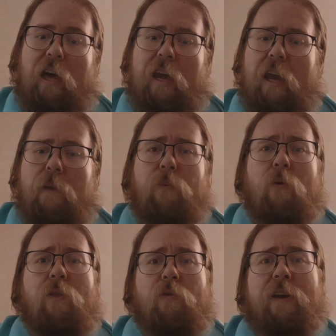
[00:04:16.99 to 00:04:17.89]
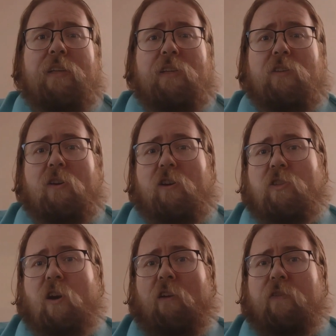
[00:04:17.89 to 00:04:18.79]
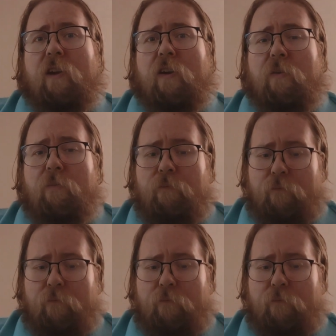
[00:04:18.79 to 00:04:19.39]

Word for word: Out of eight point threes to start us off here.